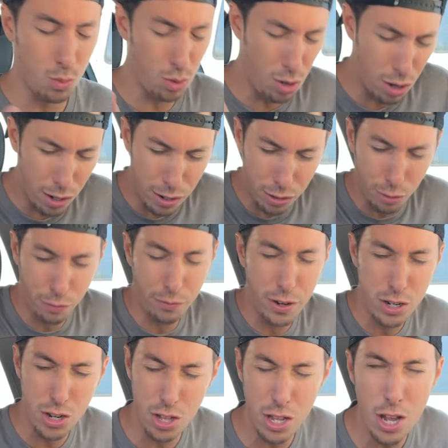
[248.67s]
looking at the
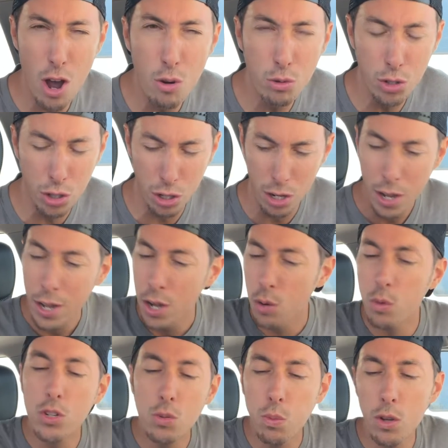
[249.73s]
fish in the ocean.
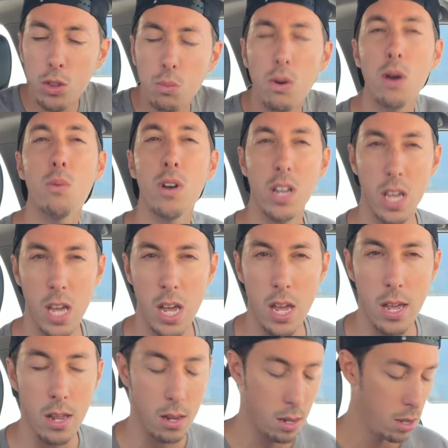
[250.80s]
Which one do I want to
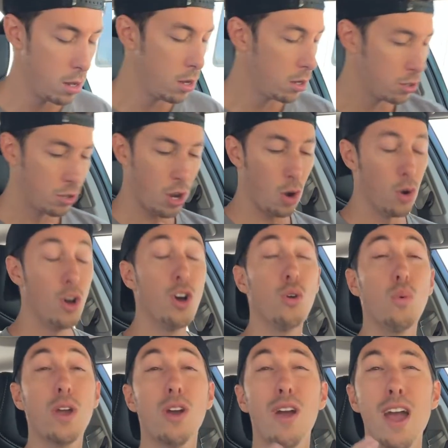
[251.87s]
eat? So
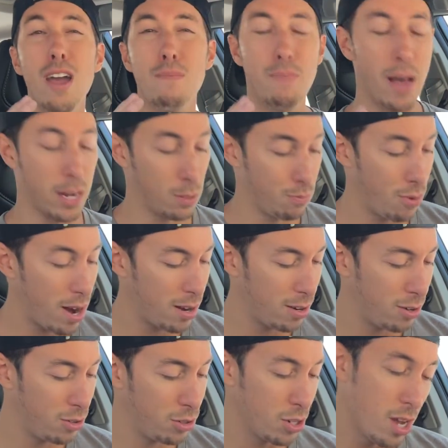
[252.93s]
we are apex
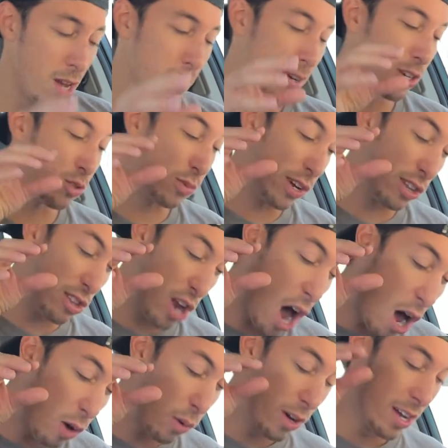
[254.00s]
predators because we
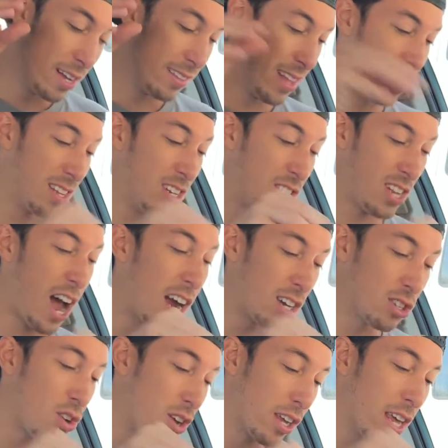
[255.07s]
know that this stock
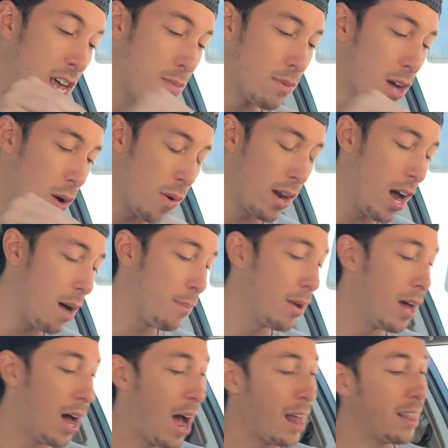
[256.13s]
is going to keep going up.
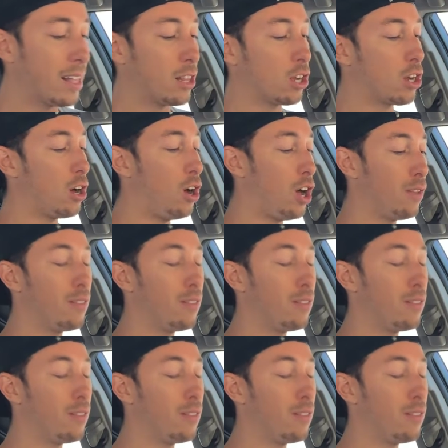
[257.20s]
I like to call it